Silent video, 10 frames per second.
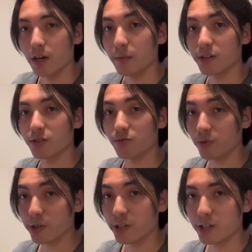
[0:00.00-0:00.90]
but it's a
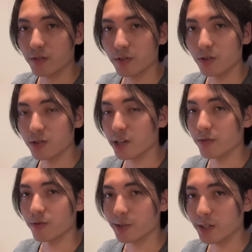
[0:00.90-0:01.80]
really difficult
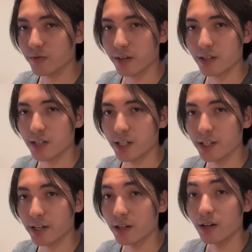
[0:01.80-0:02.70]
and really fascinating
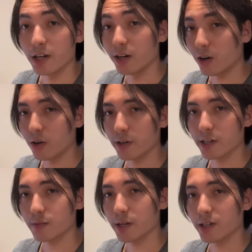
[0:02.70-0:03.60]
deck, in all
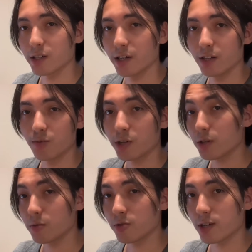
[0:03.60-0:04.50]
aspects. It is one of
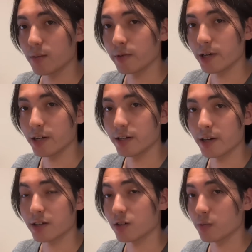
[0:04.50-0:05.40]
the most complicated
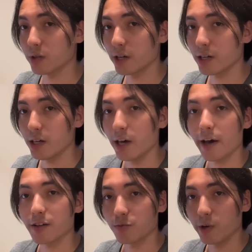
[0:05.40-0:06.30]
decks to play
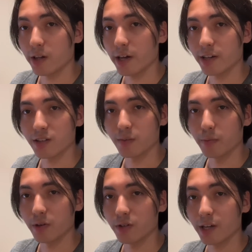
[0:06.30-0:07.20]
as well as to
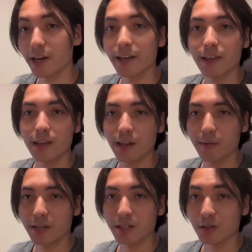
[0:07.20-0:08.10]
build, and I think that
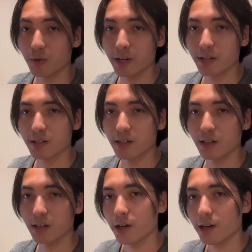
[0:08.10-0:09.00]
makes it quite
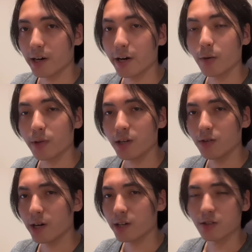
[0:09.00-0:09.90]
exciting. I hope that you
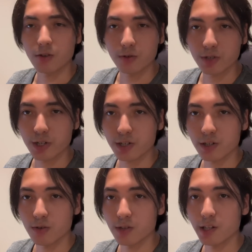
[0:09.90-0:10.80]
guys don't just
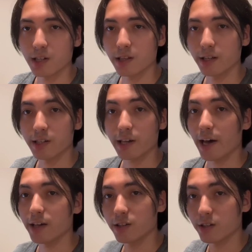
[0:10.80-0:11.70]
use these lists
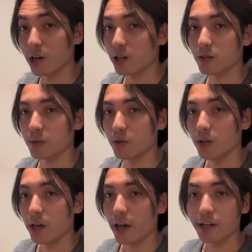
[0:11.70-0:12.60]
as gospel
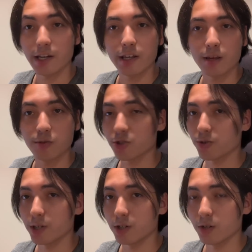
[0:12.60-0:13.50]
and take them
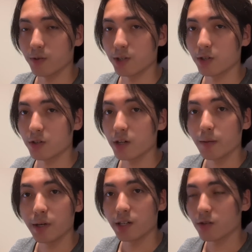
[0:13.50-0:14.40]
straight to your regionals,
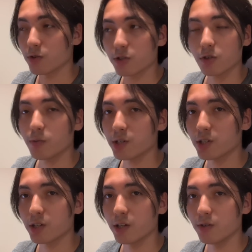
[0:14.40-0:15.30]
because there's so
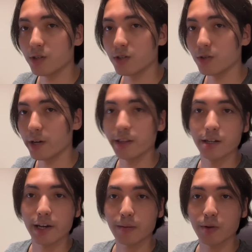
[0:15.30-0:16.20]
much that you can do in the
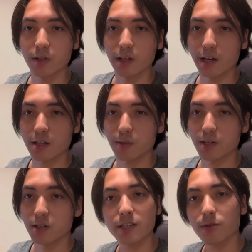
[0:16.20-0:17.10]
deck building
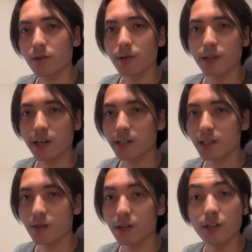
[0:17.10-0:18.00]
aspects. Mess around with techs that
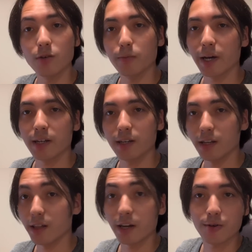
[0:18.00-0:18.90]
you think you might
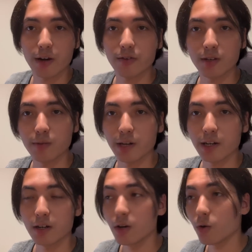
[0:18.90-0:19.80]
need, like Gravity
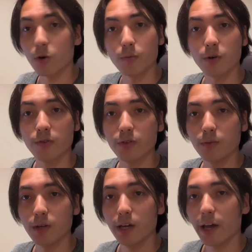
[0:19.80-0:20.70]
Blade or
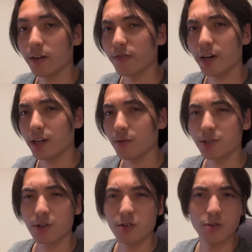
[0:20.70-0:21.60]
Perfume, and find out
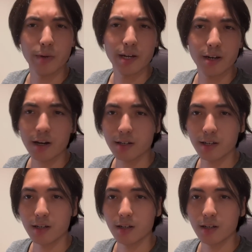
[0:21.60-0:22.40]
which cards you might not need.